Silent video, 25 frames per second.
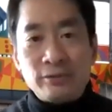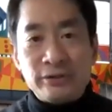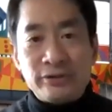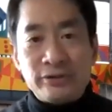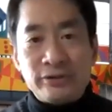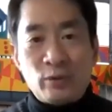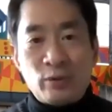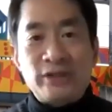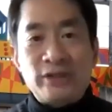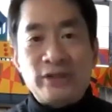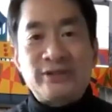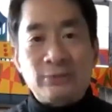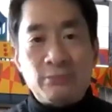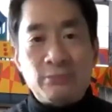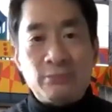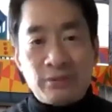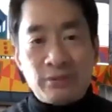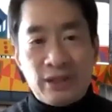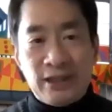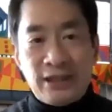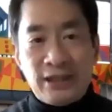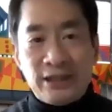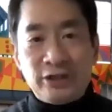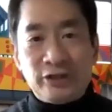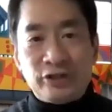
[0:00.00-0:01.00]
was in
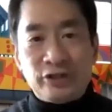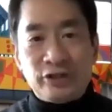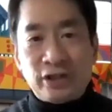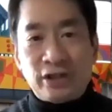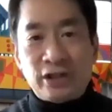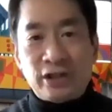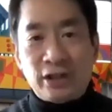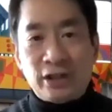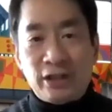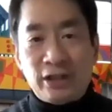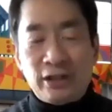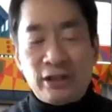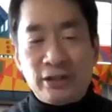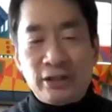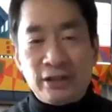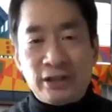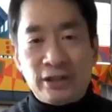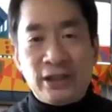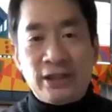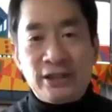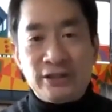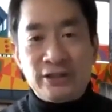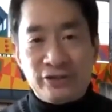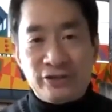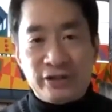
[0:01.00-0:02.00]
place
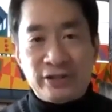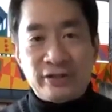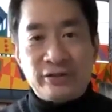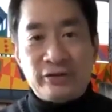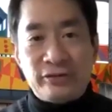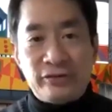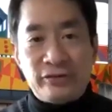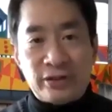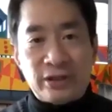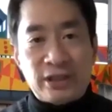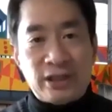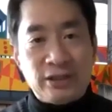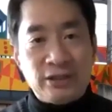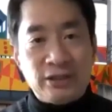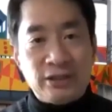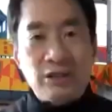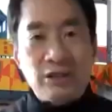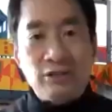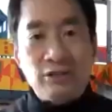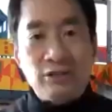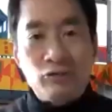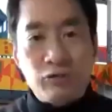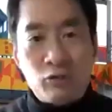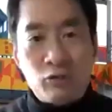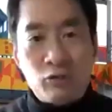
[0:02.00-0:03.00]
until the
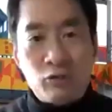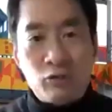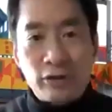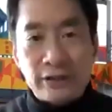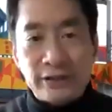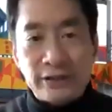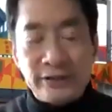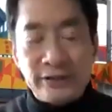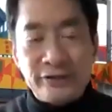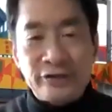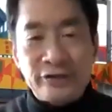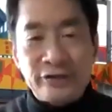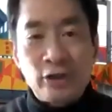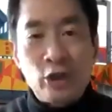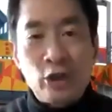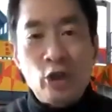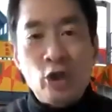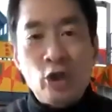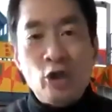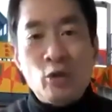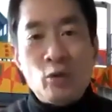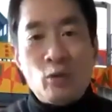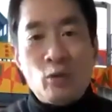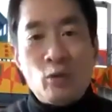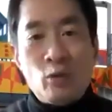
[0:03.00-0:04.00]
1940s,
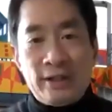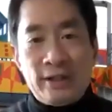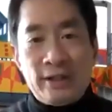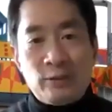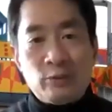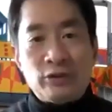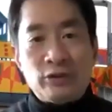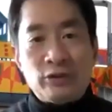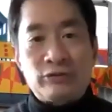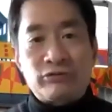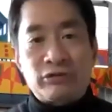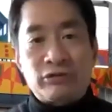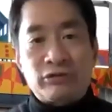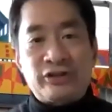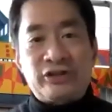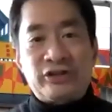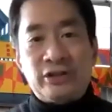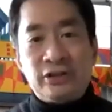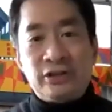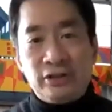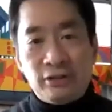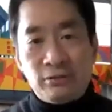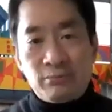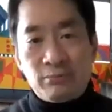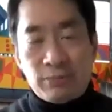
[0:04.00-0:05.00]
when it was
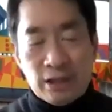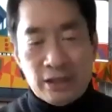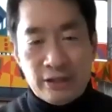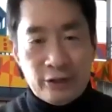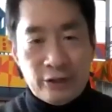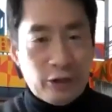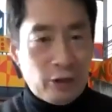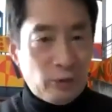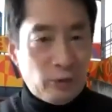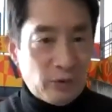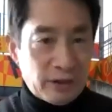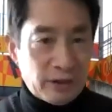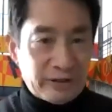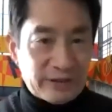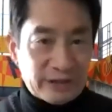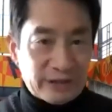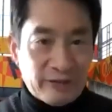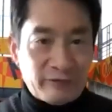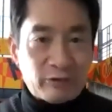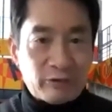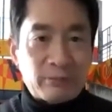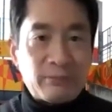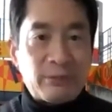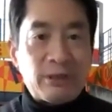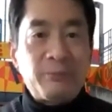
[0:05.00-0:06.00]
rescinded by the US
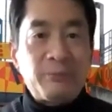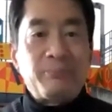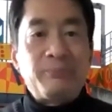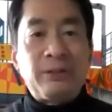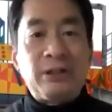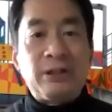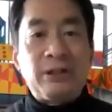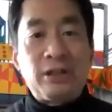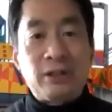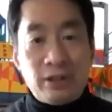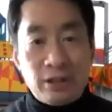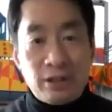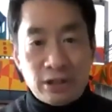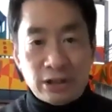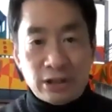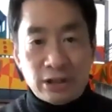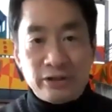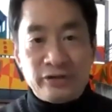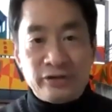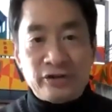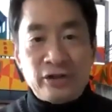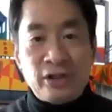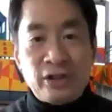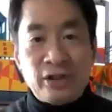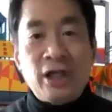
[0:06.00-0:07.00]
government
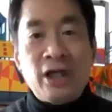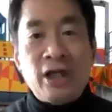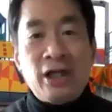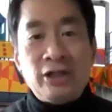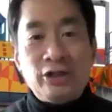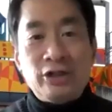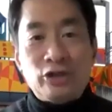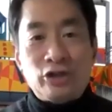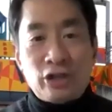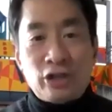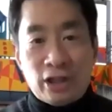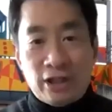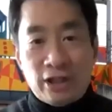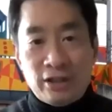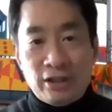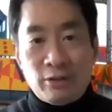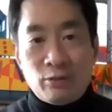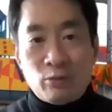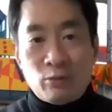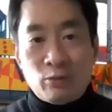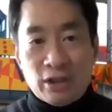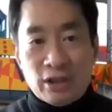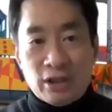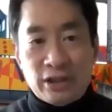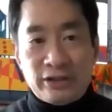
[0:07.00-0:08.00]
because China
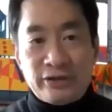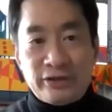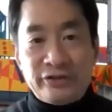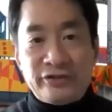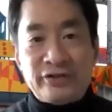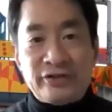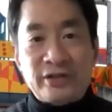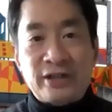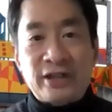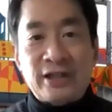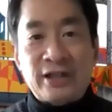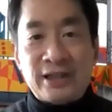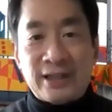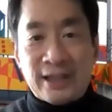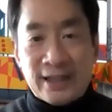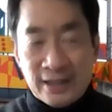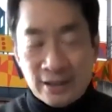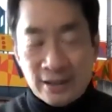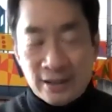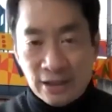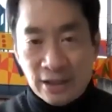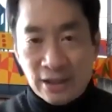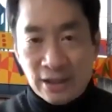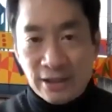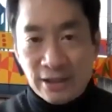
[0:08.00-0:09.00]
was an
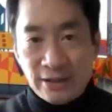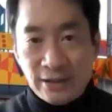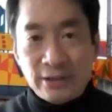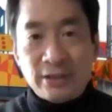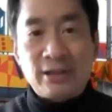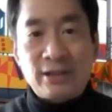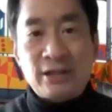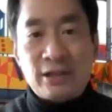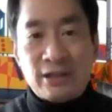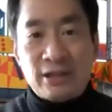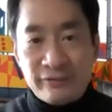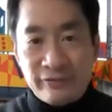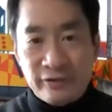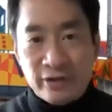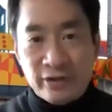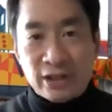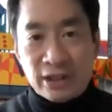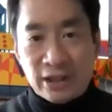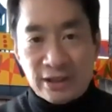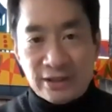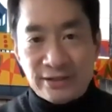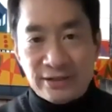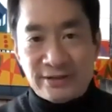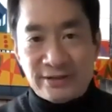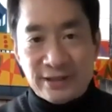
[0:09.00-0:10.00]
ally of the
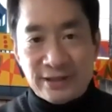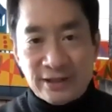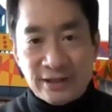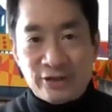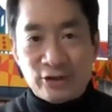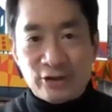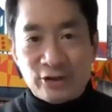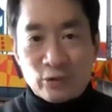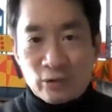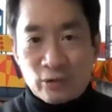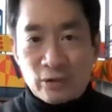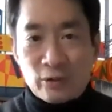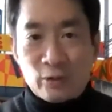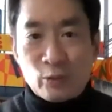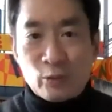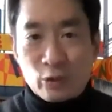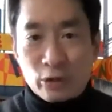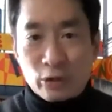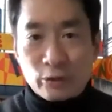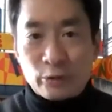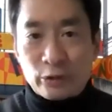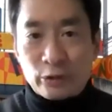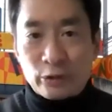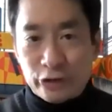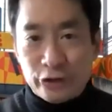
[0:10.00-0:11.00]
United States during
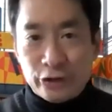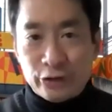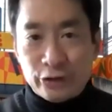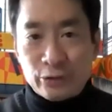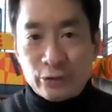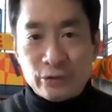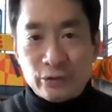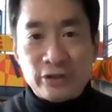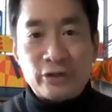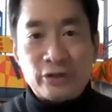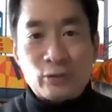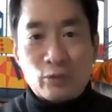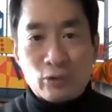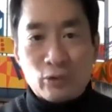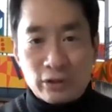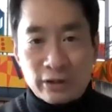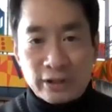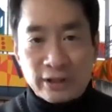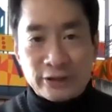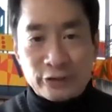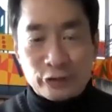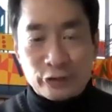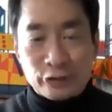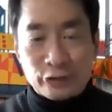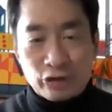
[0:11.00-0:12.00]
World War II in the war
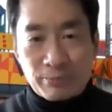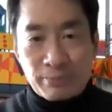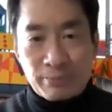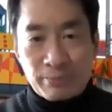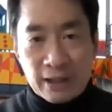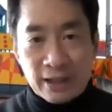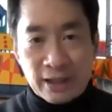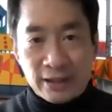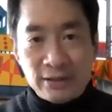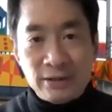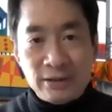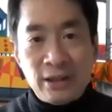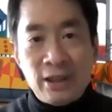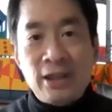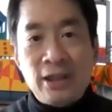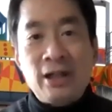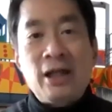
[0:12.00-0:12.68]
against Japan.